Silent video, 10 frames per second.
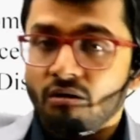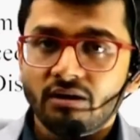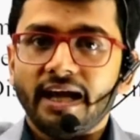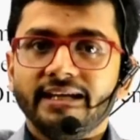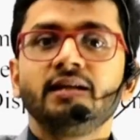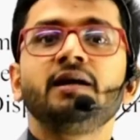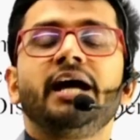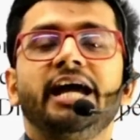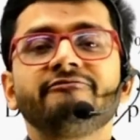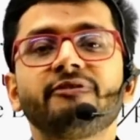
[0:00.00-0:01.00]
online
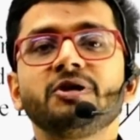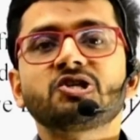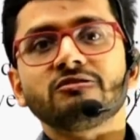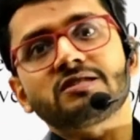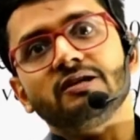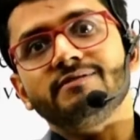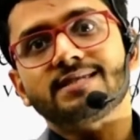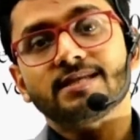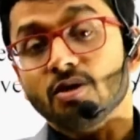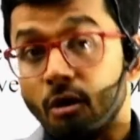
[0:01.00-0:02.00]
information
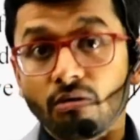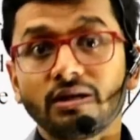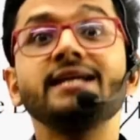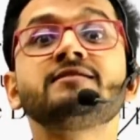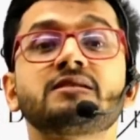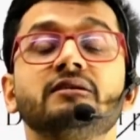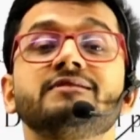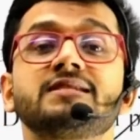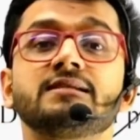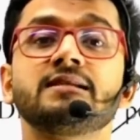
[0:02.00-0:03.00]
services, online
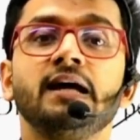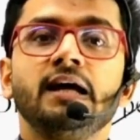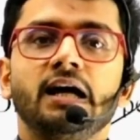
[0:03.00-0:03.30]
services.